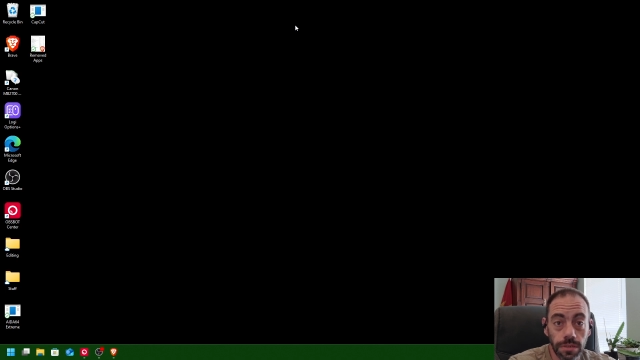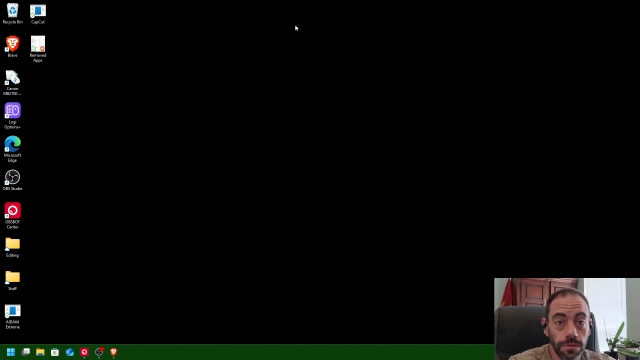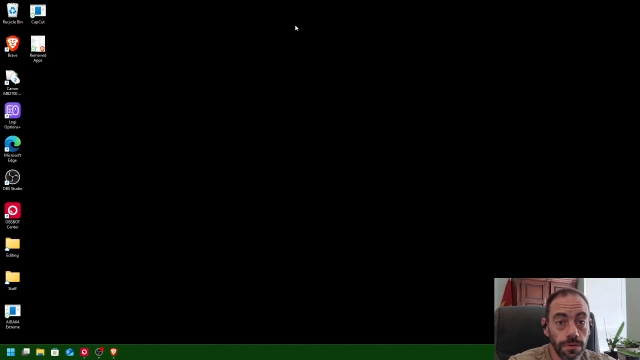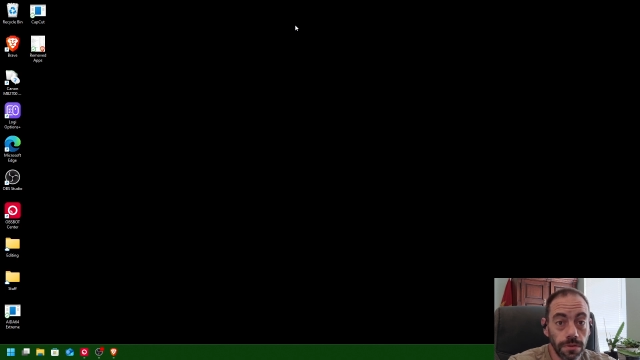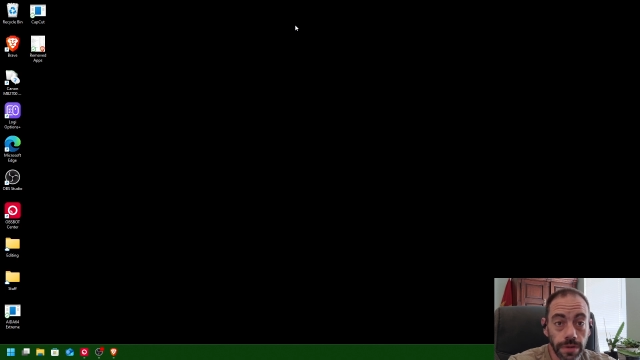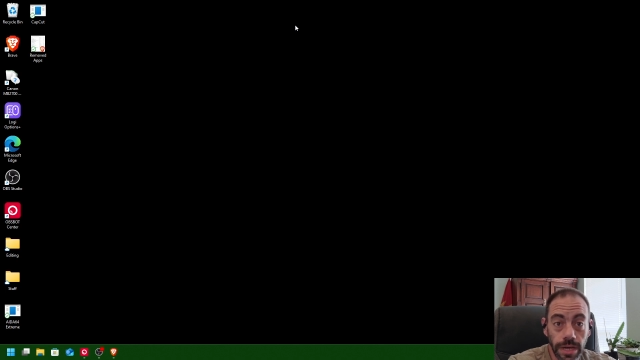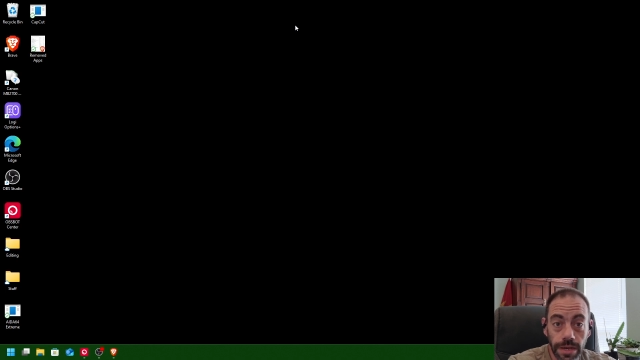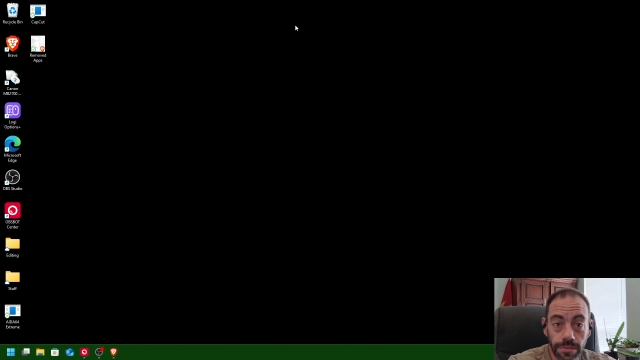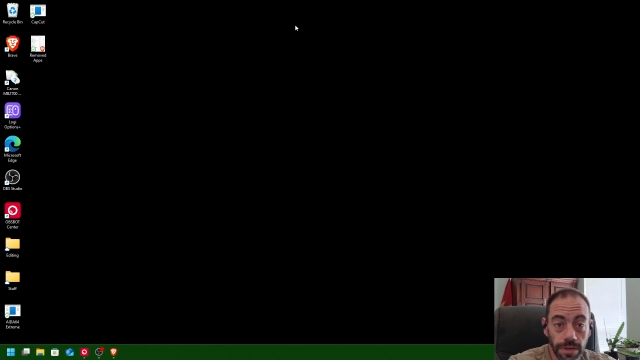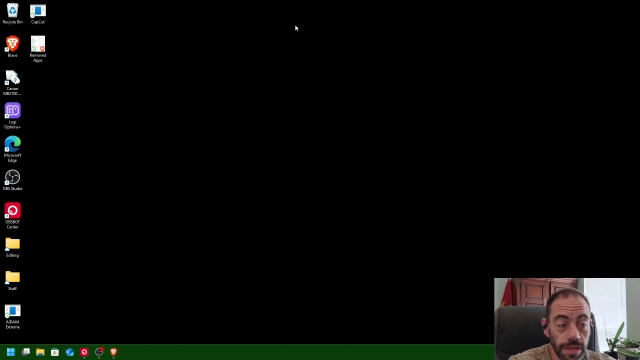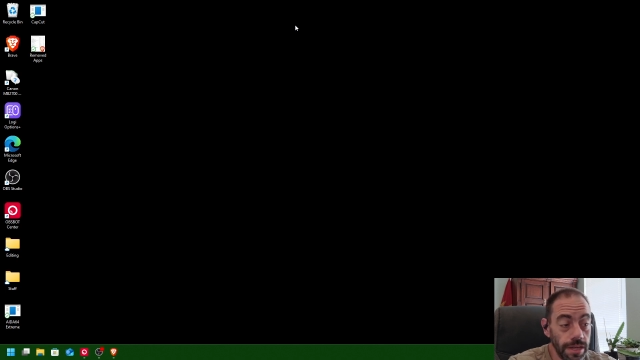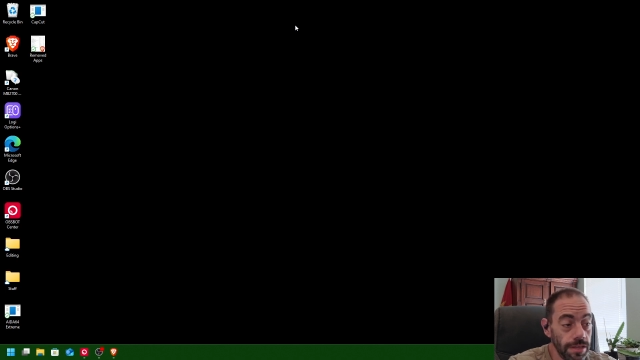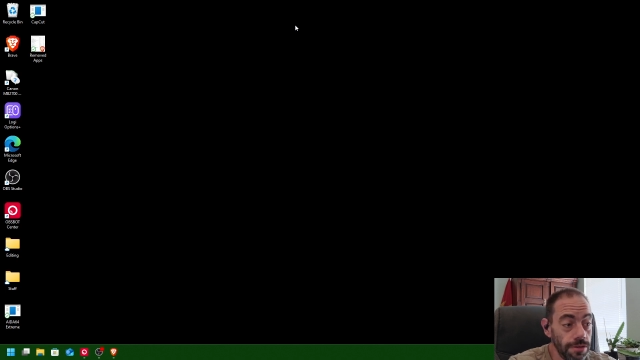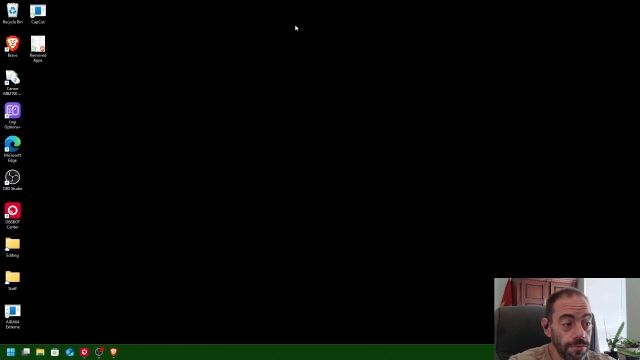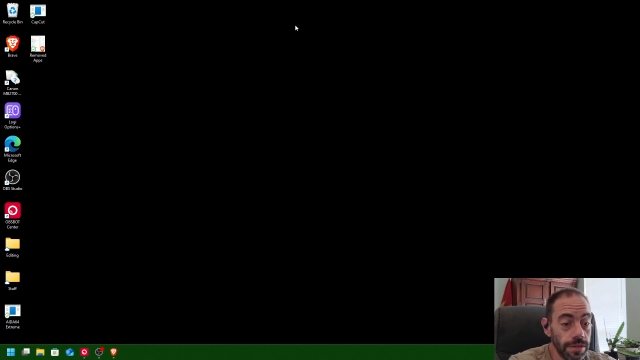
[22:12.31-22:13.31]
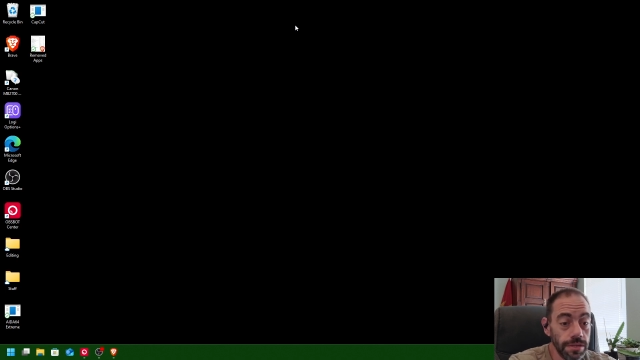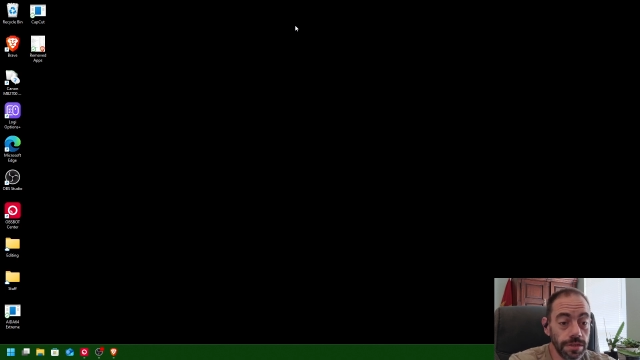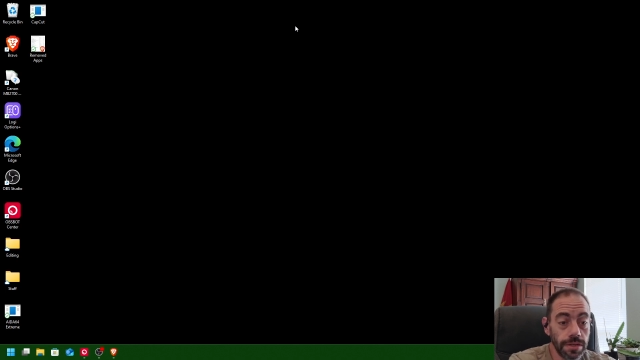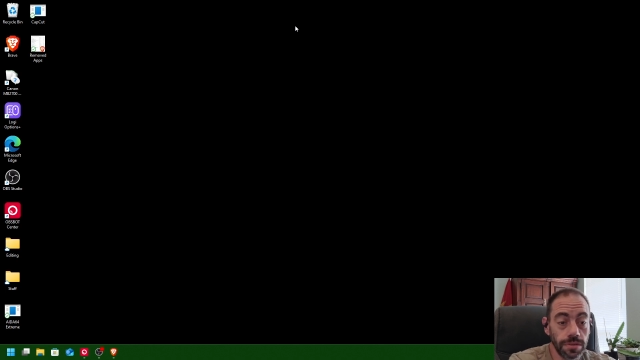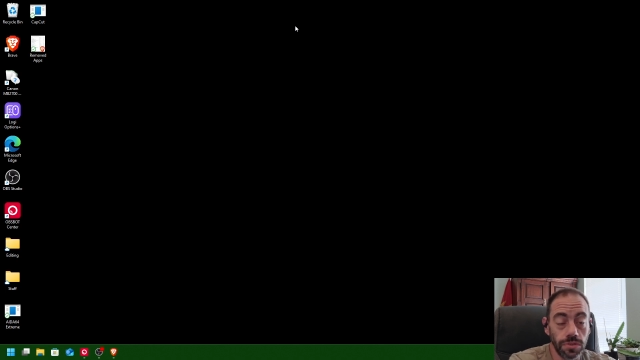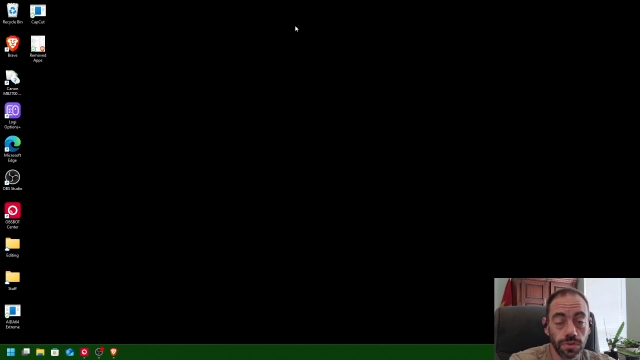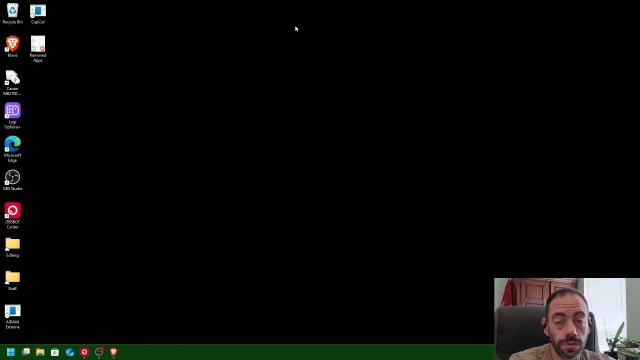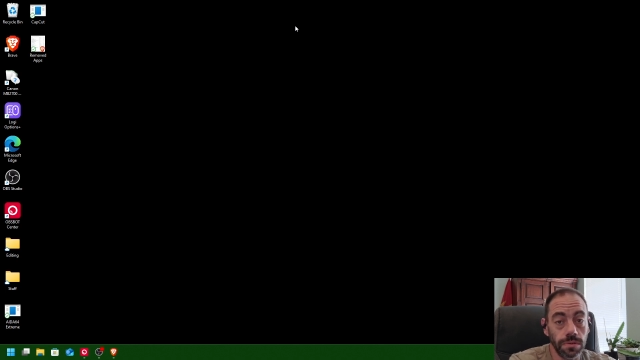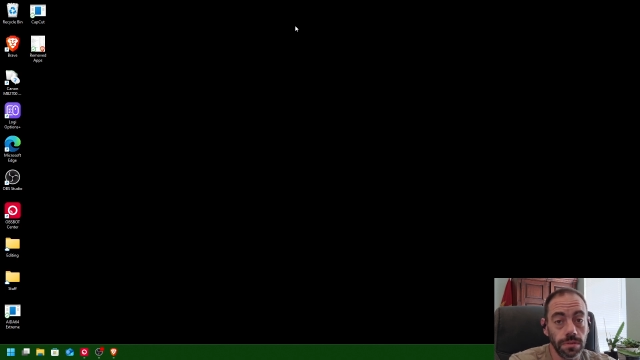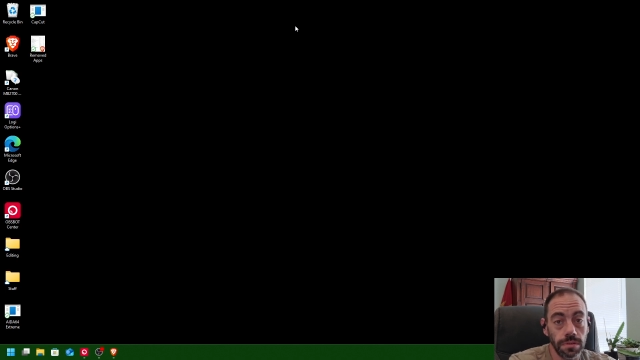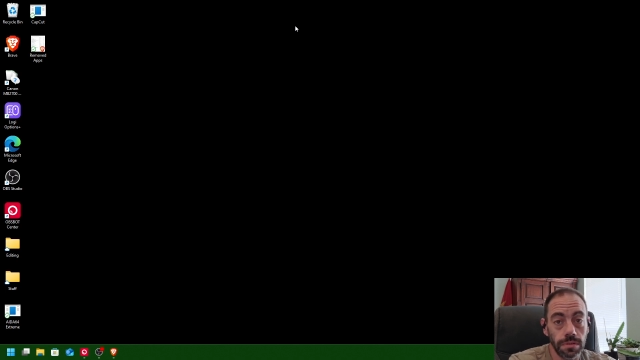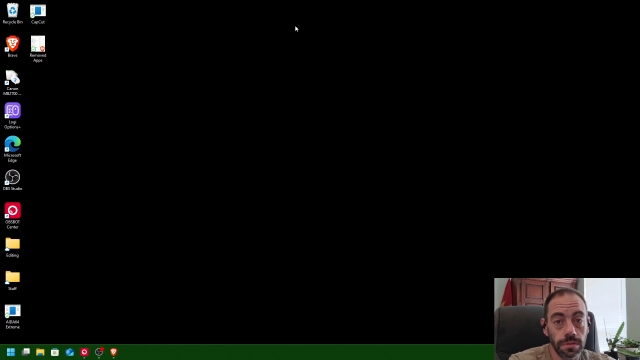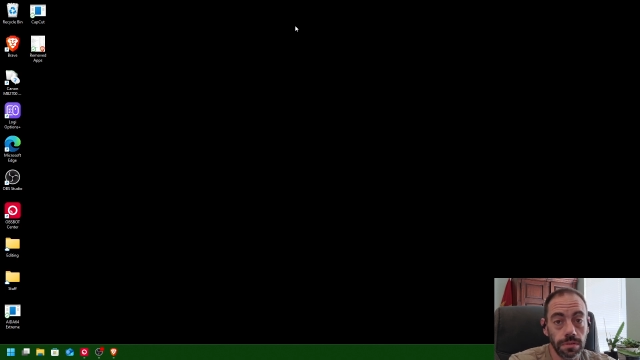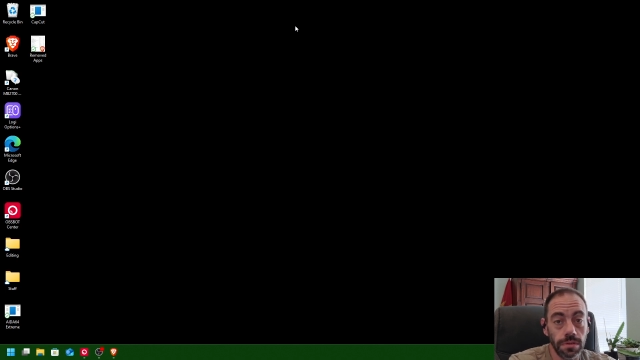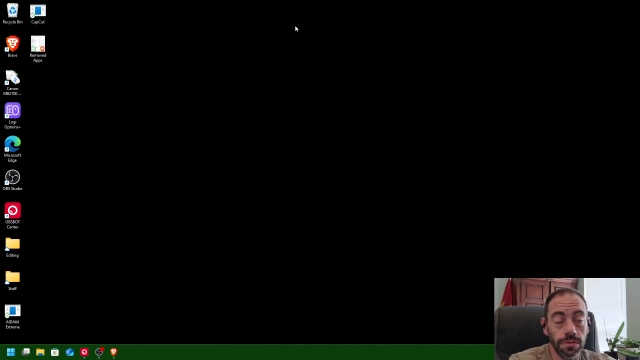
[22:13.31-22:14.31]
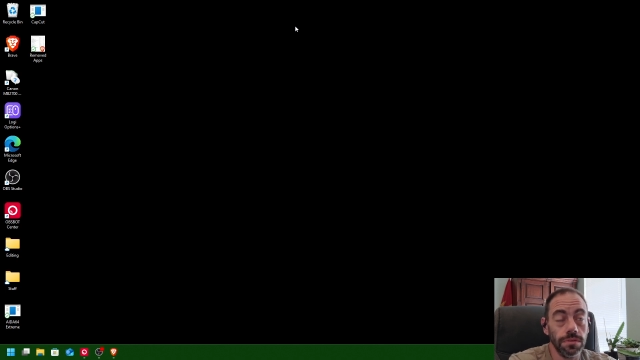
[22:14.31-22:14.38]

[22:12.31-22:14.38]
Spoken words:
You don't have any way to control it.